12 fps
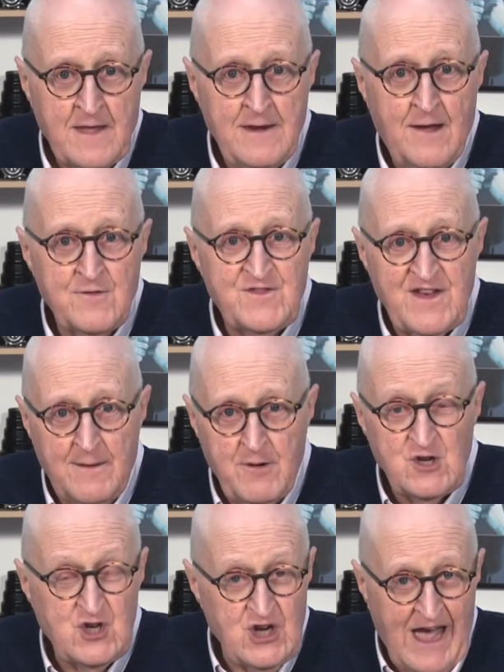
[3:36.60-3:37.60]
Now,
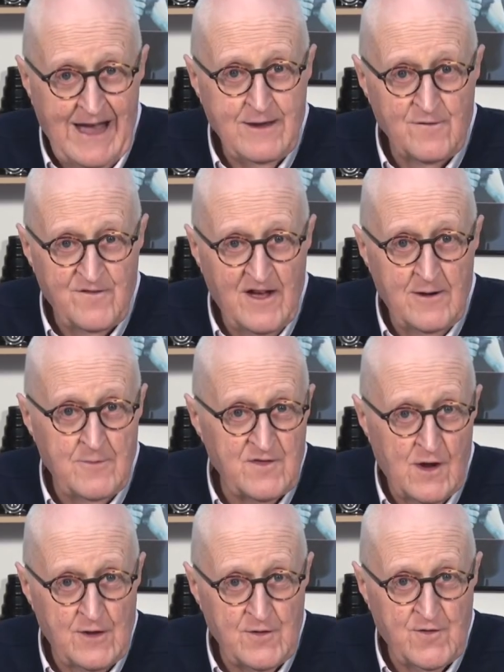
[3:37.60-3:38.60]
double check your film is
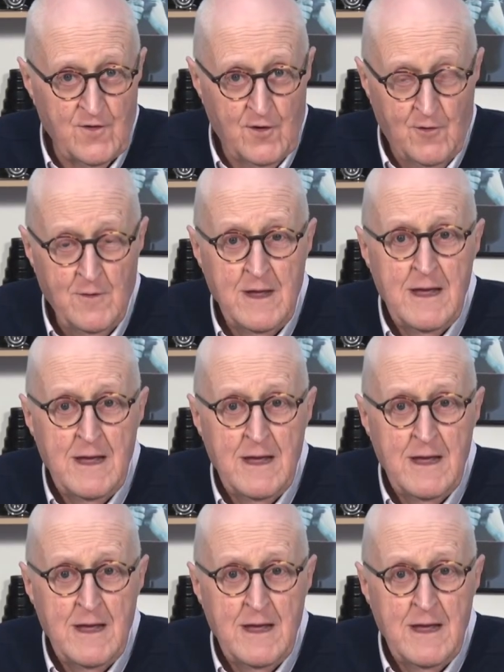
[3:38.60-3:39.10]
going through.